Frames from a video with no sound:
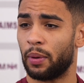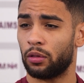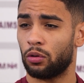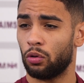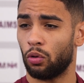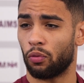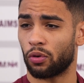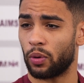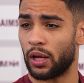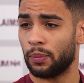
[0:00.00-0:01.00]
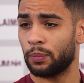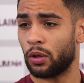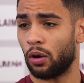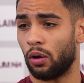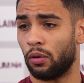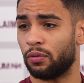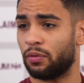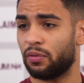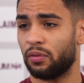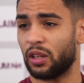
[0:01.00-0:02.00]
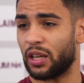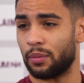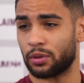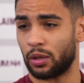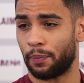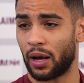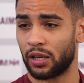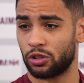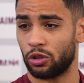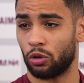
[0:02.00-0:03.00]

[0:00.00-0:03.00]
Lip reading: a bit too overwhelmed of the games in the past,